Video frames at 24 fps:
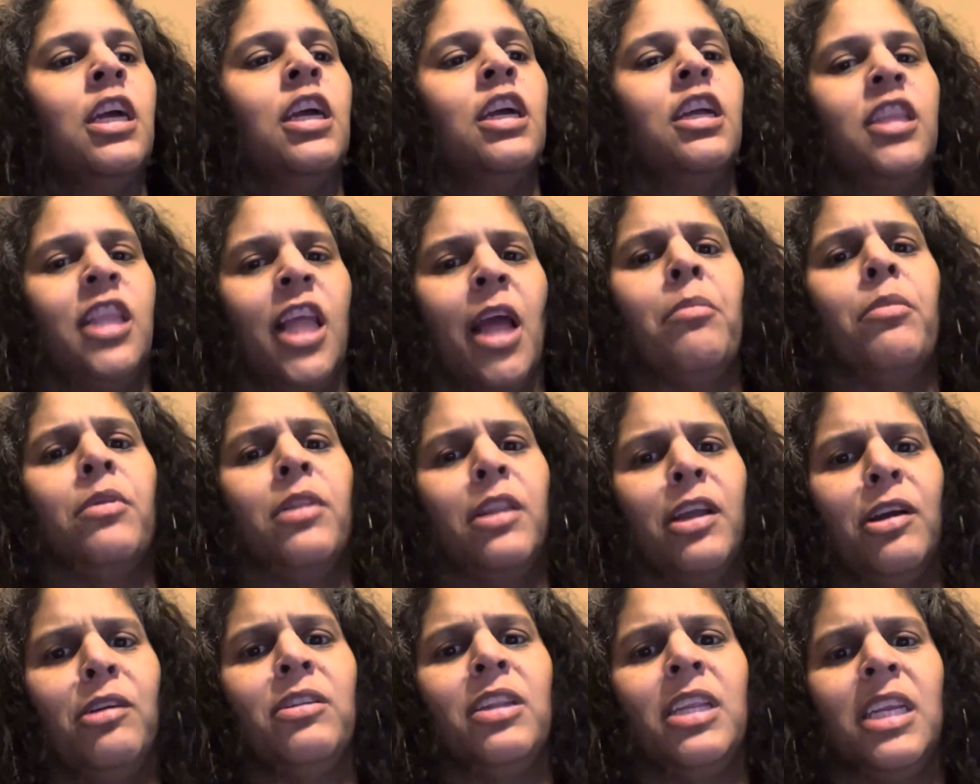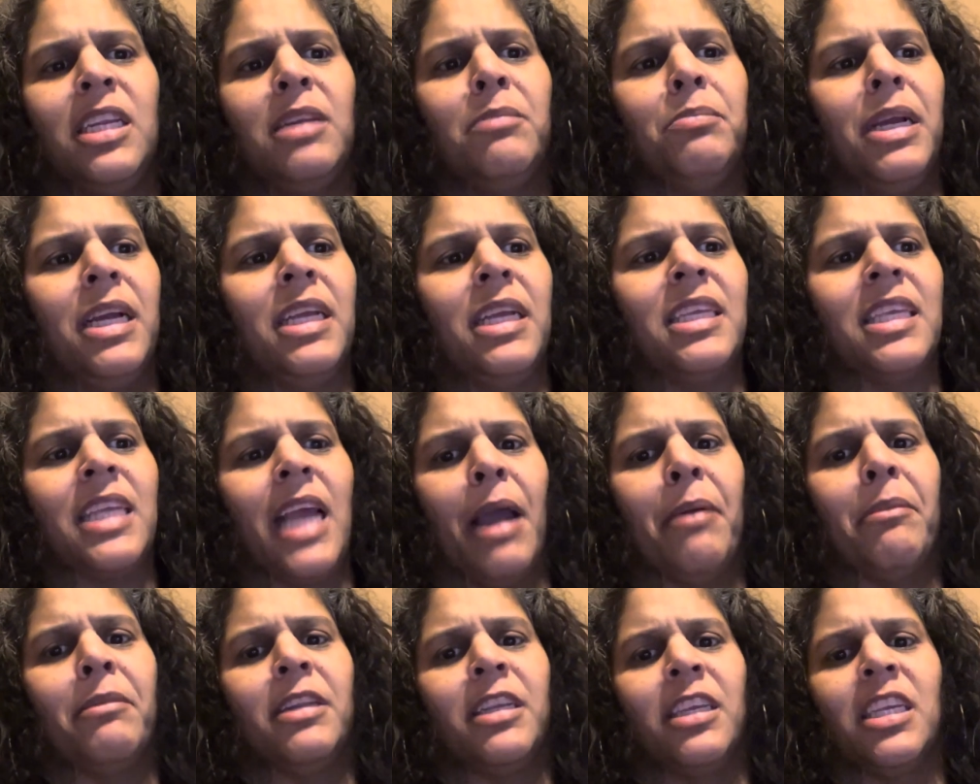they'll need to be
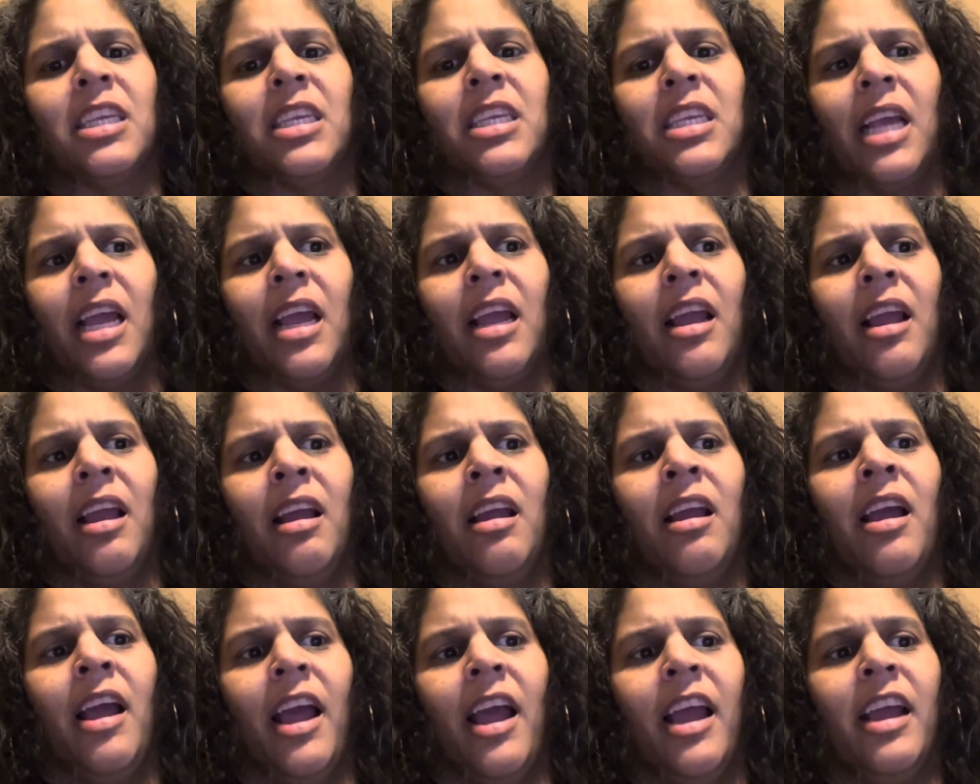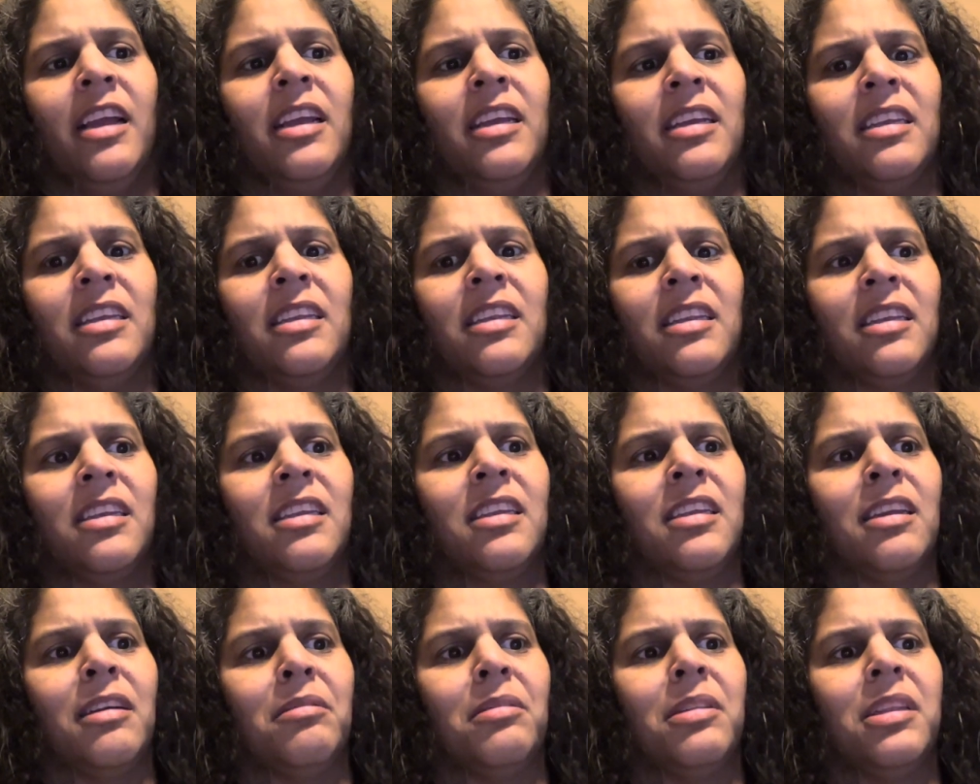examined just to say, hey, is this
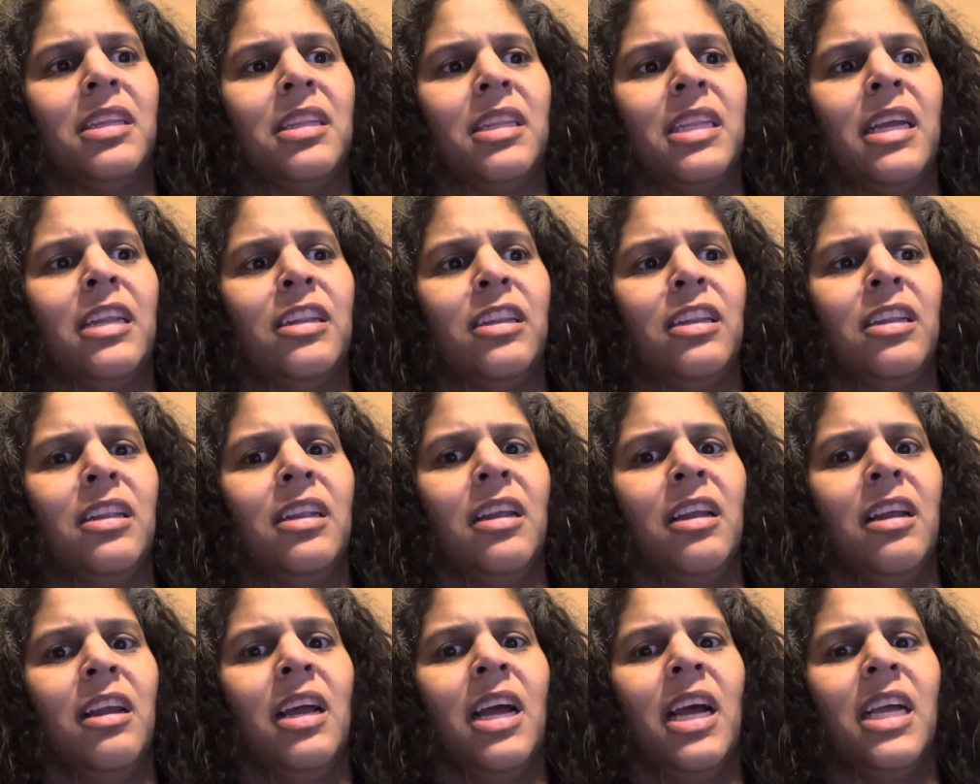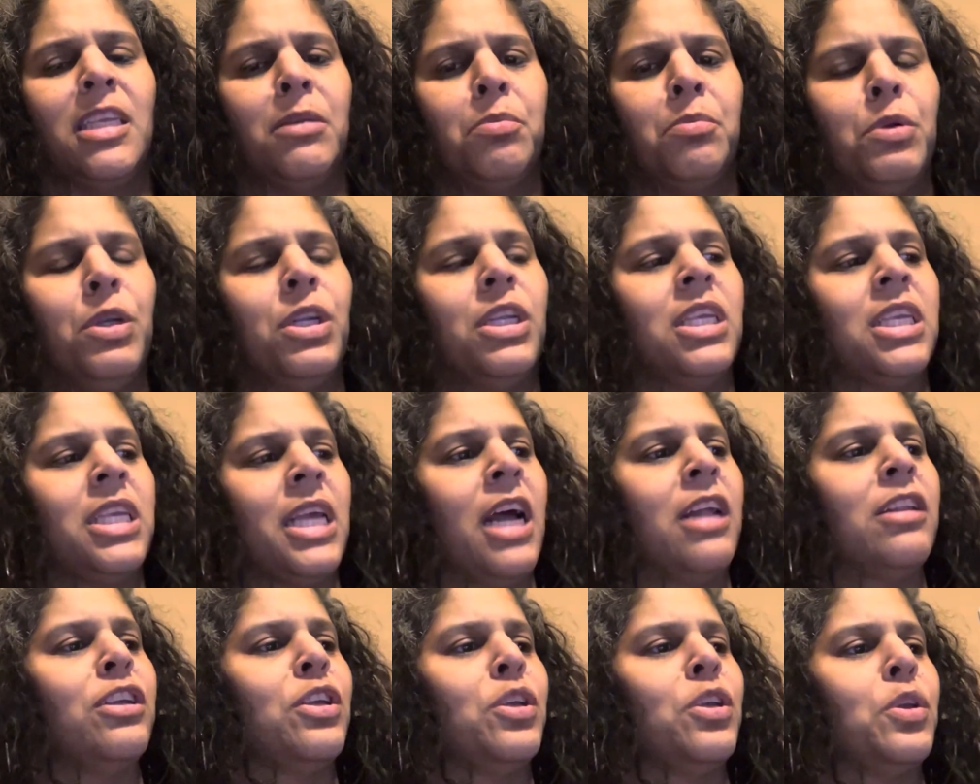something that a speech
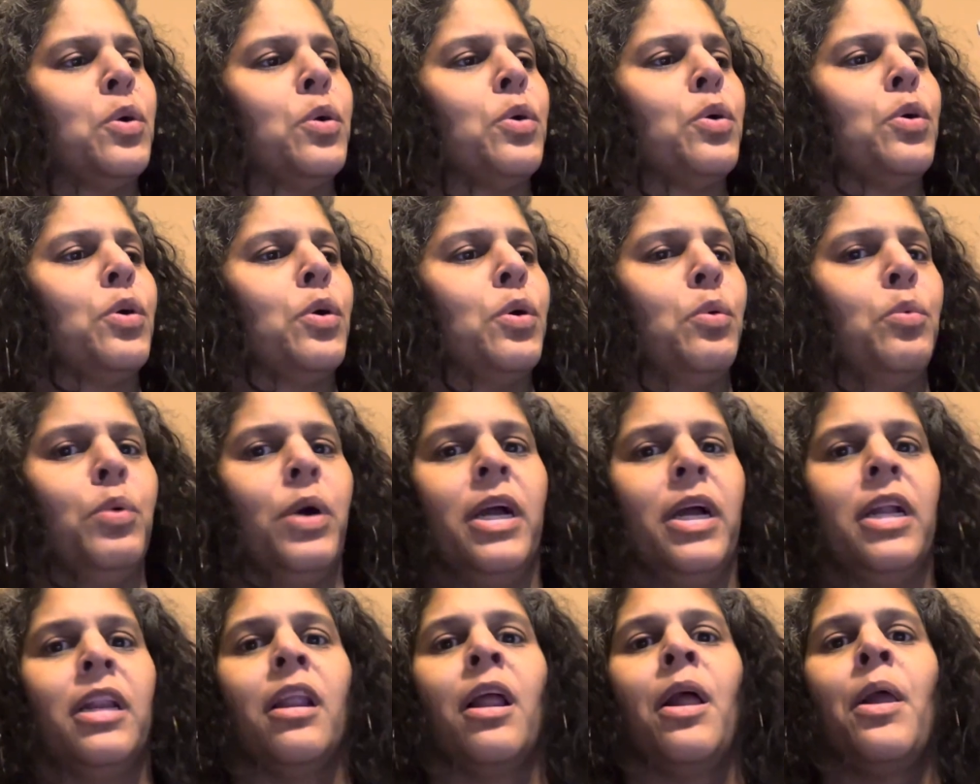sound disorder or what?